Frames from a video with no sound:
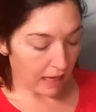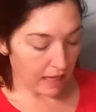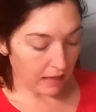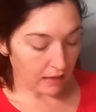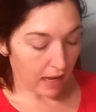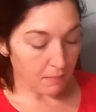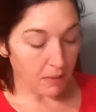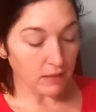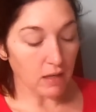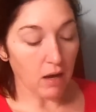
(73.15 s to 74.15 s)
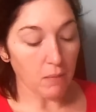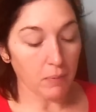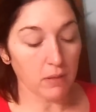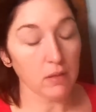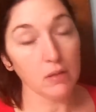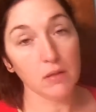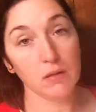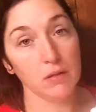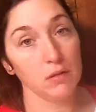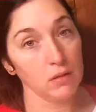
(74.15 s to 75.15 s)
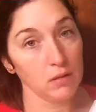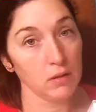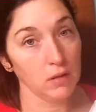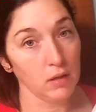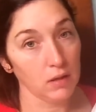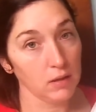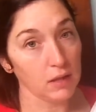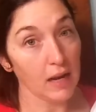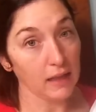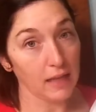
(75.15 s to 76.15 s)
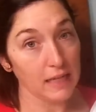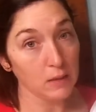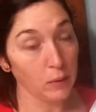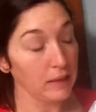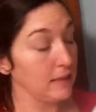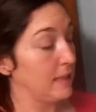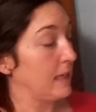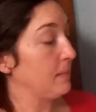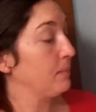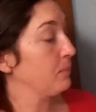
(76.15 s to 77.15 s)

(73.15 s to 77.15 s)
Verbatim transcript: and I picked up the Nightlight toilet seat.